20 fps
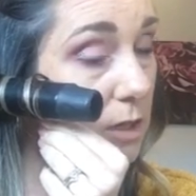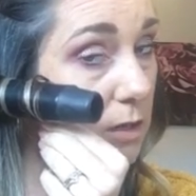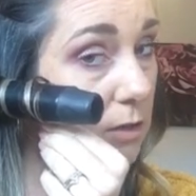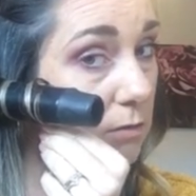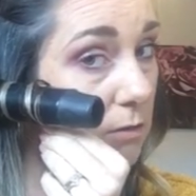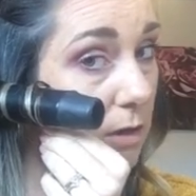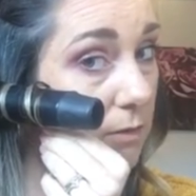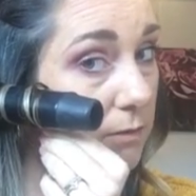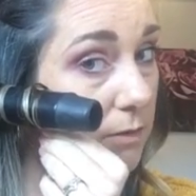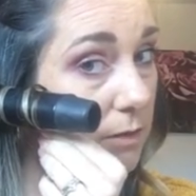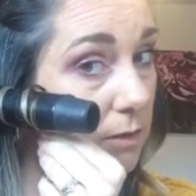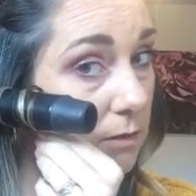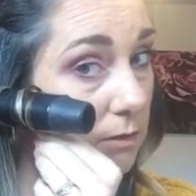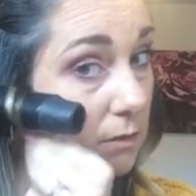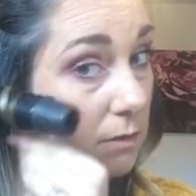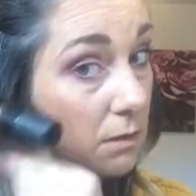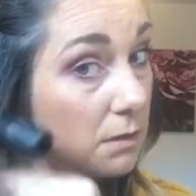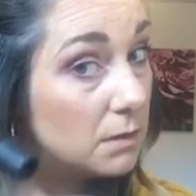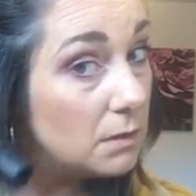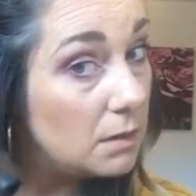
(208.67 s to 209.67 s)
curl rather than
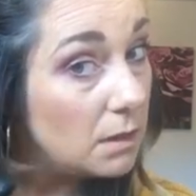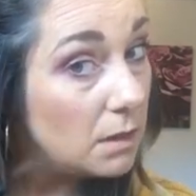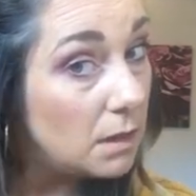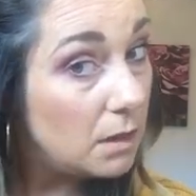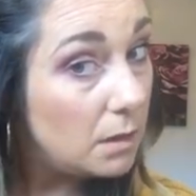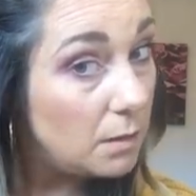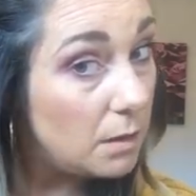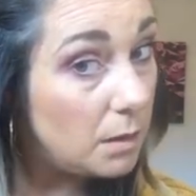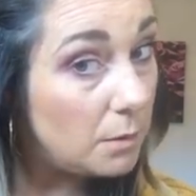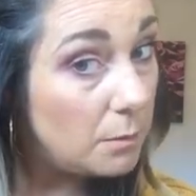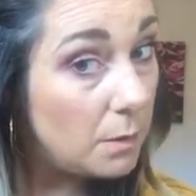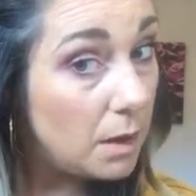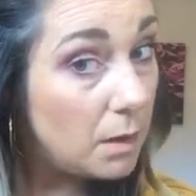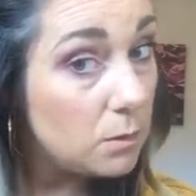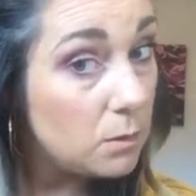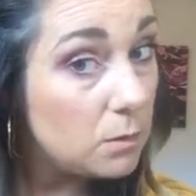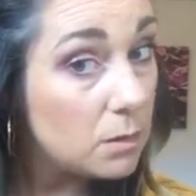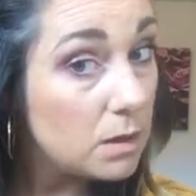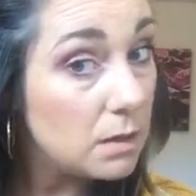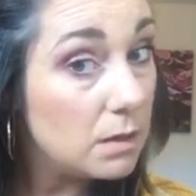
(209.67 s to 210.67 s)
a
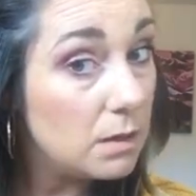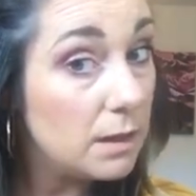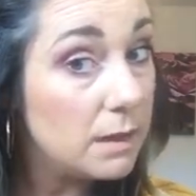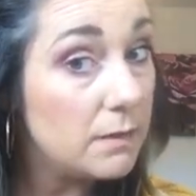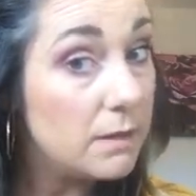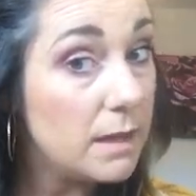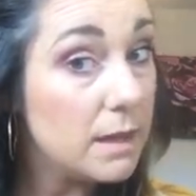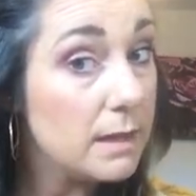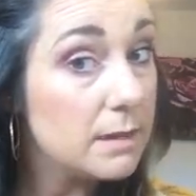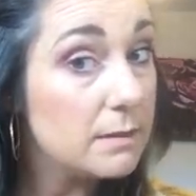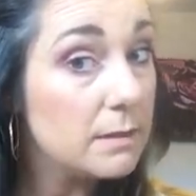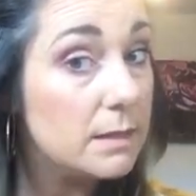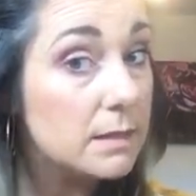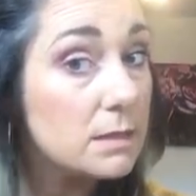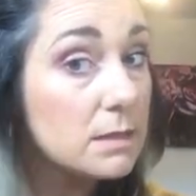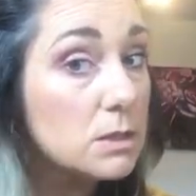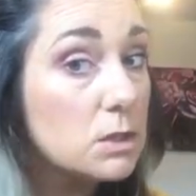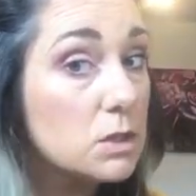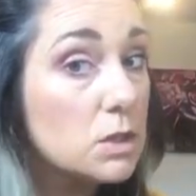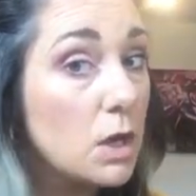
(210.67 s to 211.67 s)
bulk like that,
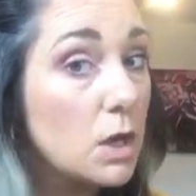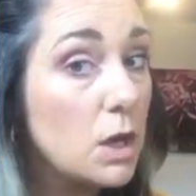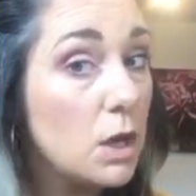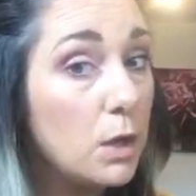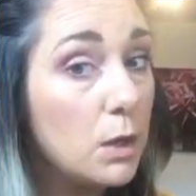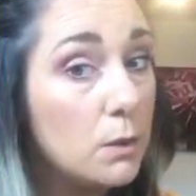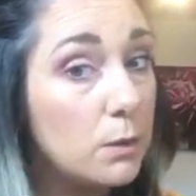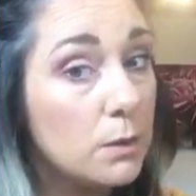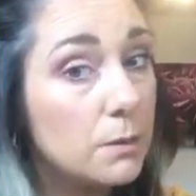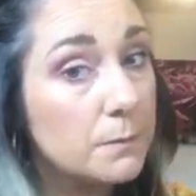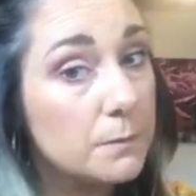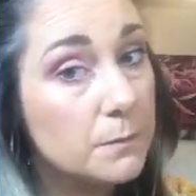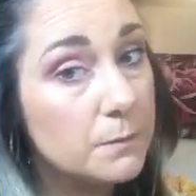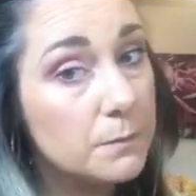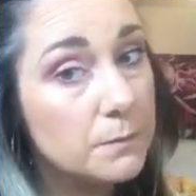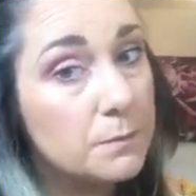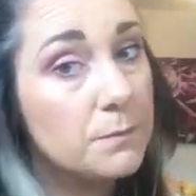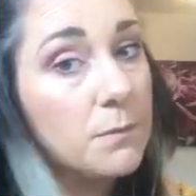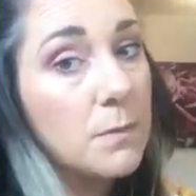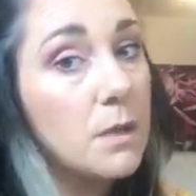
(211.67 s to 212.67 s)
like so.
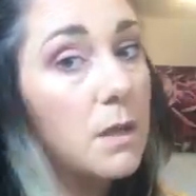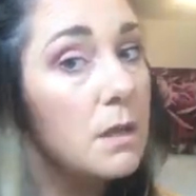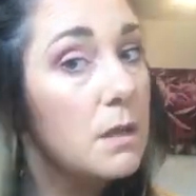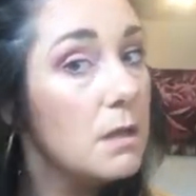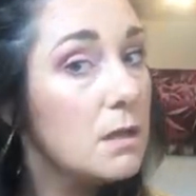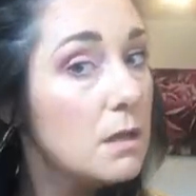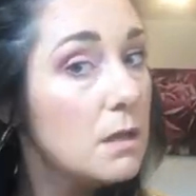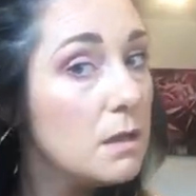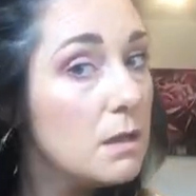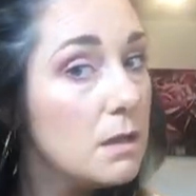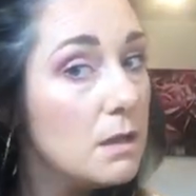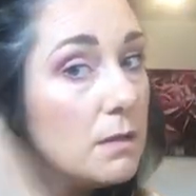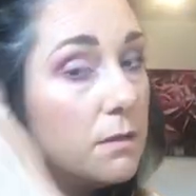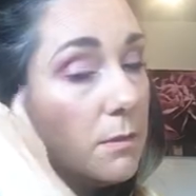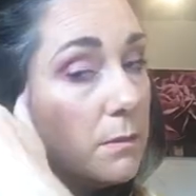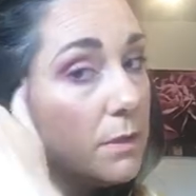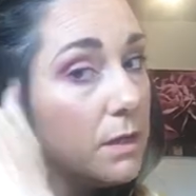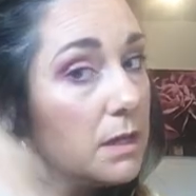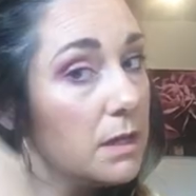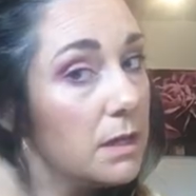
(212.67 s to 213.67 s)
And
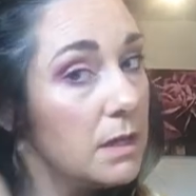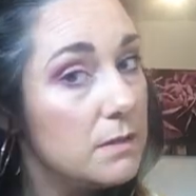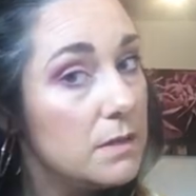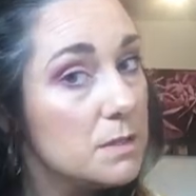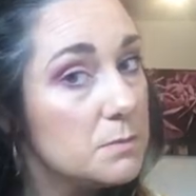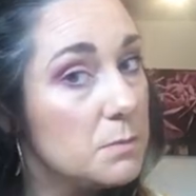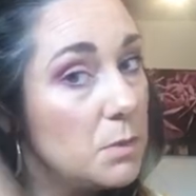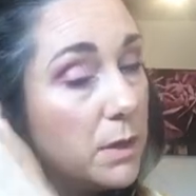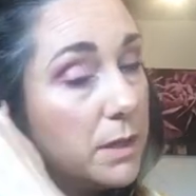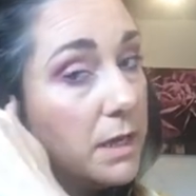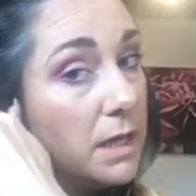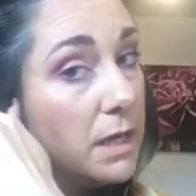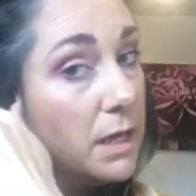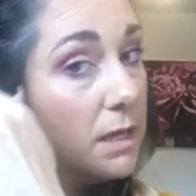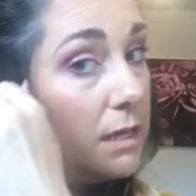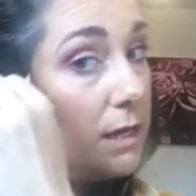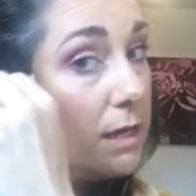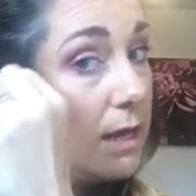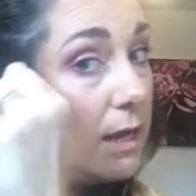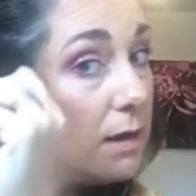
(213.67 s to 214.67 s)
then we're going to get this point.
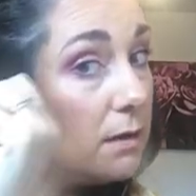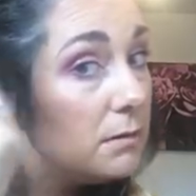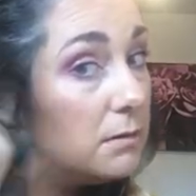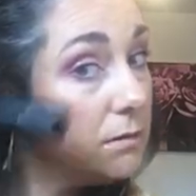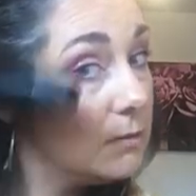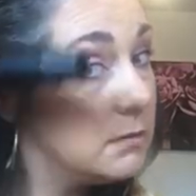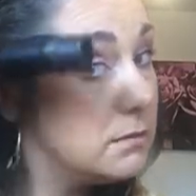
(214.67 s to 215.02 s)
Now,